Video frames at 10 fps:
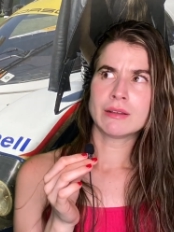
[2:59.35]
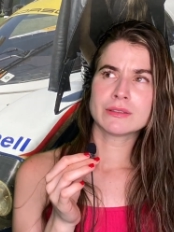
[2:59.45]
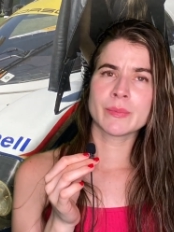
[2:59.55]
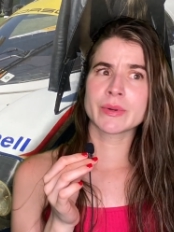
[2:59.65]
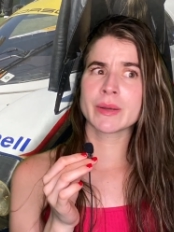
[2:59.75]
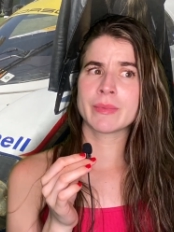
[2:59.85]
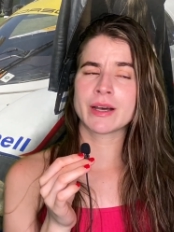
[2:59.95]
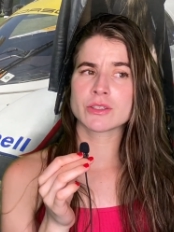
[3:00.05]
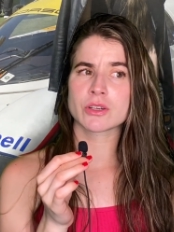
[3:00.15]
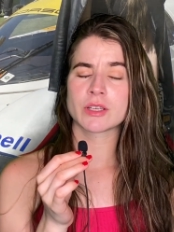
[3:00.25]
somebody
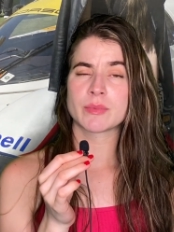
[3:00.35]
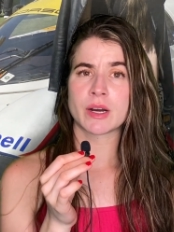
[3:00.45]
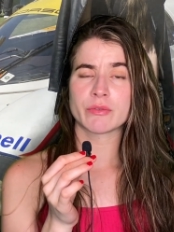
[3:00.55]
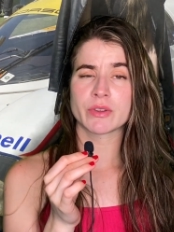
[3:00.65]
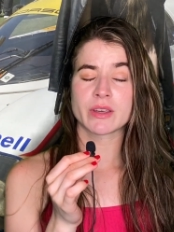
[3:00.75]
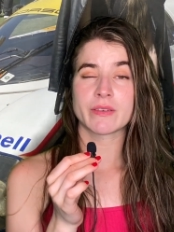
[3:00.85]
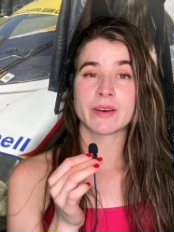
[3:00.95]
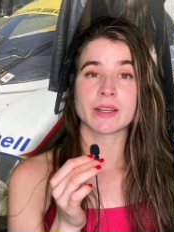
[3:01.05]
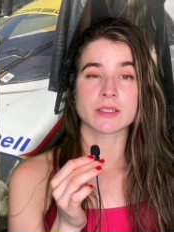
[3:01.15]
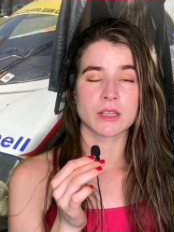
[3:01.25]
magically brought for the
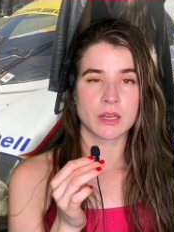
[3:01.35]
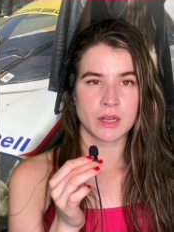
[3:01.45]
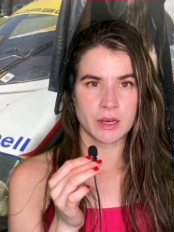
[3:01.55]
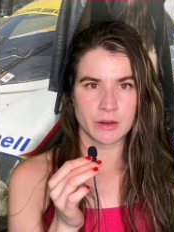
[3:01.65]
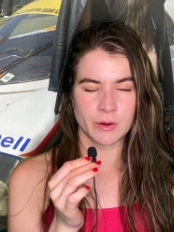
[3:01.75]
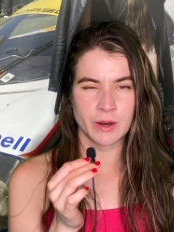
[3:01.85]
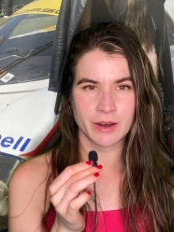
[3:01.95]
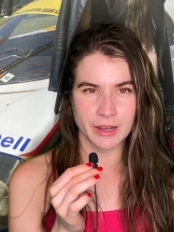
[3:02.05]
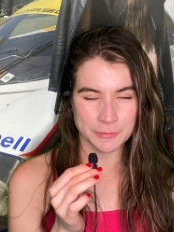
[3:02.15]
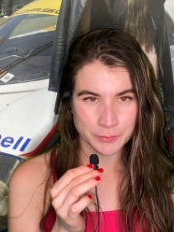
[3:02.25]
event.
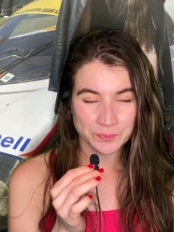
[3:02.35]
No.